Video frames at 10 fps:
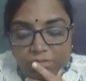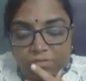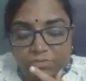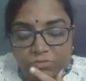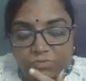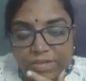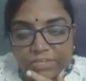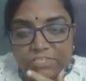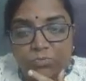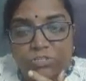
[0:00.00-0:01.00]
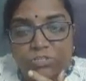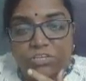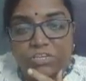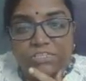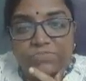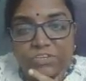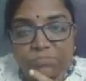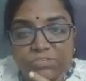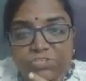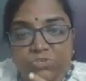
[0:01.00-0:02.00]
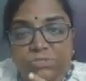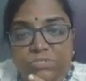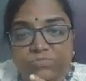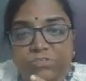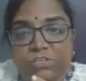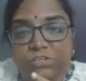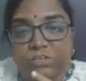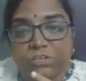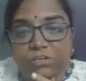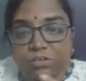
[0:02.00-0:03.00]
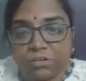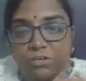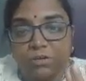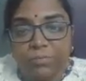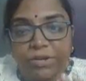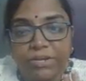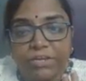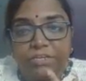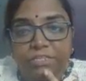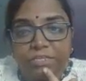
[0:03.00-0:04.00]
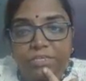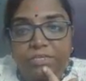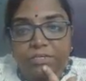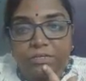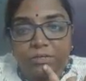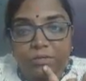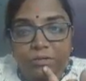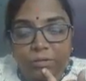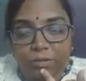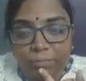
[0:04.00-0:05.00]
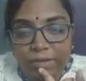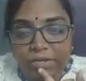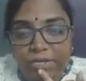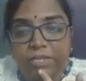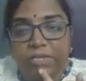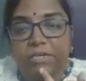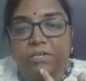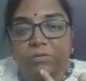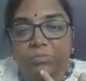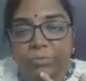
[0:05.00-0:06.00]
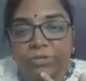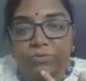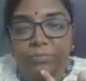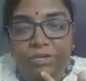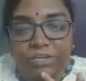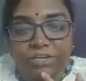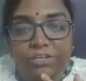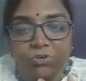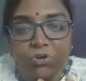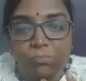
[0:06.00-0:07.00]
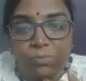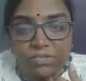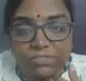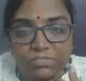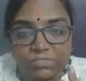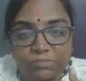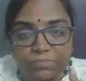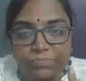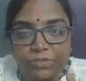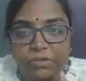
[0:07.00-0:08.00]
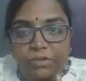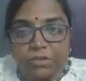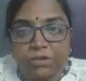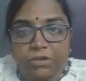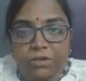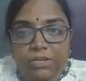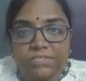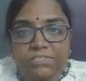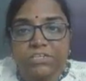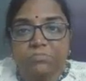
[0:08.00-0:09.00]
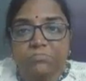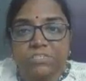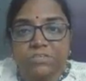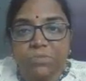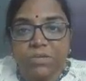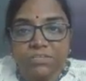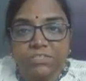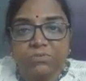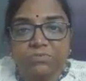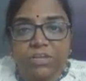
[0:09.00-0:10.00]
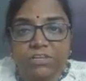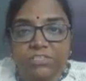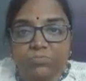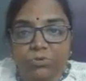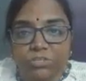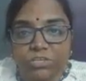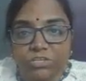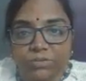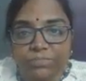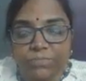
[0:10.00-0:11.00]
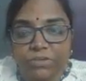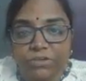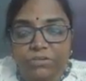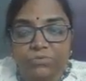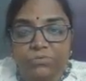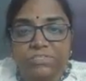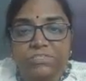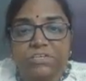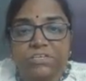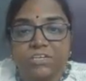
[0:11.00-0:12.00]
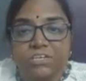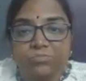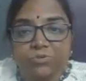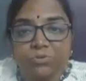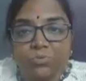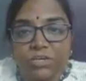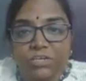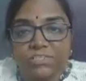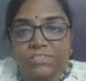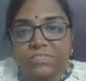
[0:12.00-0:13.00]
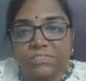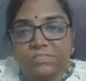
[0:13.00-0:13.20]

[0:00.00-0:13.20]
the valence bond theory is very much useful in predicting the magnetic moment of a particular complex. Next comes the merits of valence bond theory. So this theory provides a